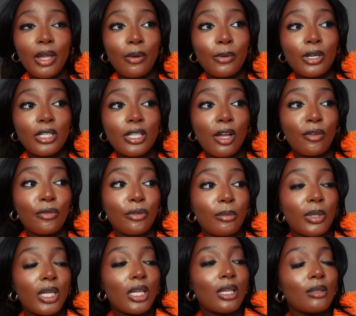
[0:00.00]
works out for
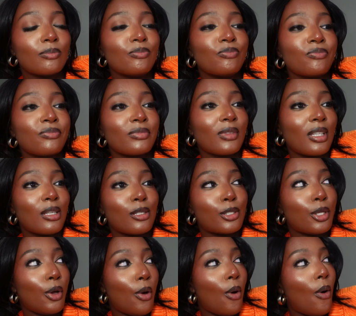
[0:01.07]
me.
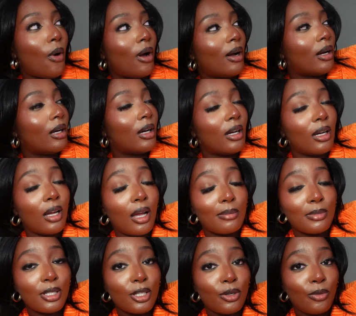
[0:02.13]
So I'm
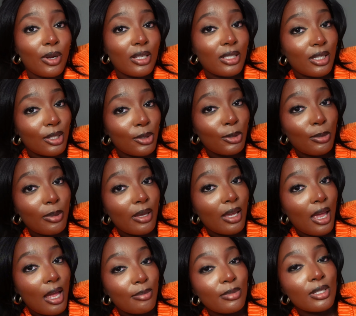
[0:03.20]
just gonna rest a little
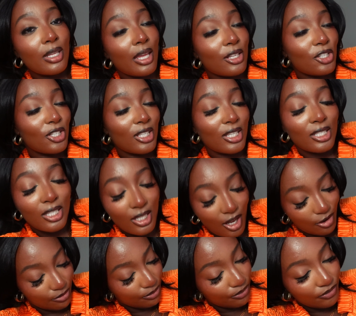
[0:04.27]
bit. I just need to sit
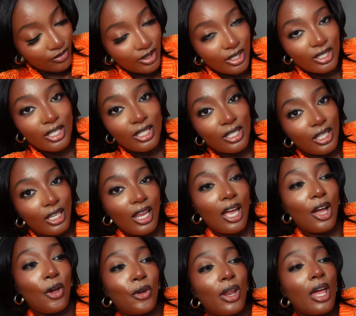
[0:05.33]

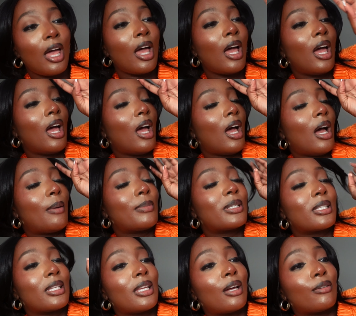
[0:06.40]
down. I'm gonna
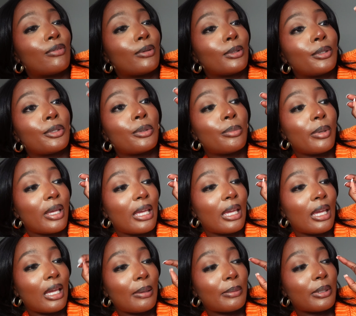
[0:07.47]
sit down for a little bit.
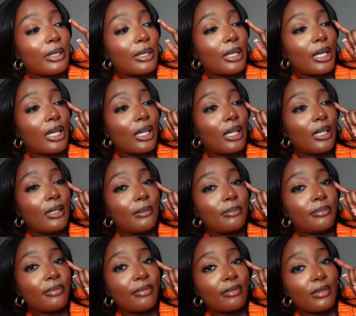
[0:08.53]
I'm gonna
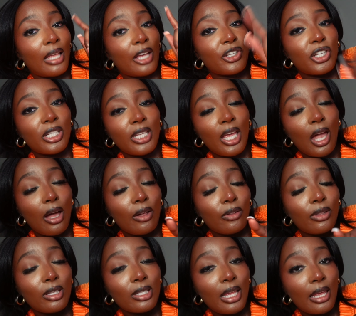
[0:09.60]
actually take out
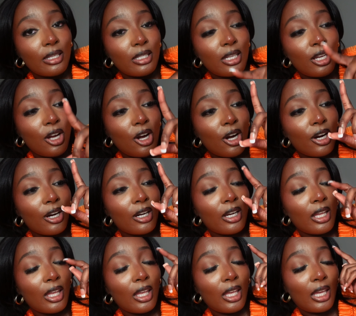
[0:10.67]
this SD card
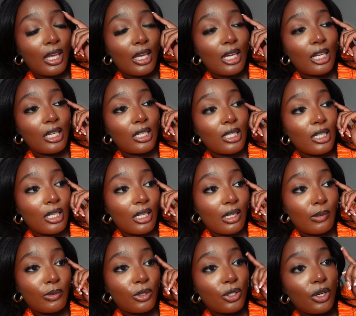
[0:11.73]
and
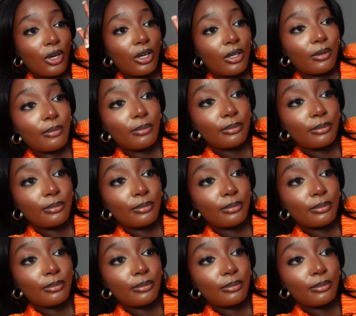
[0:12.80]
start